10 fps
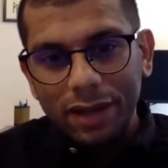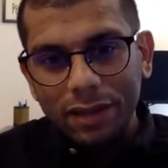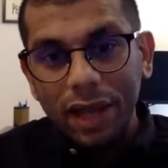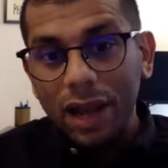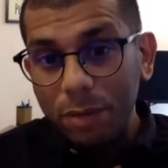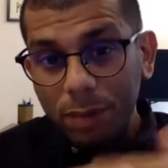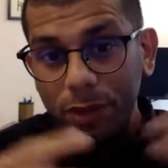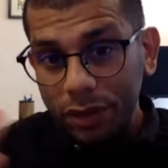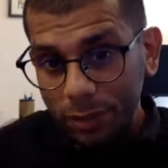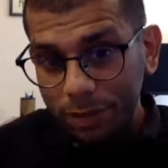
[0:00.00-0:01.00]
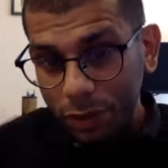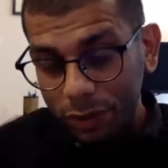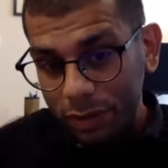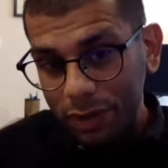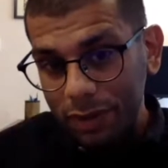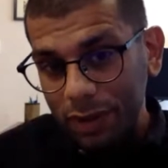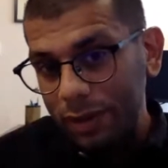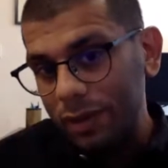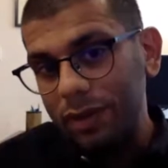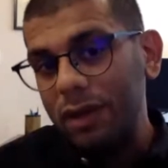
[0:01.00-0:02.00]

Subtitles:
They come up in the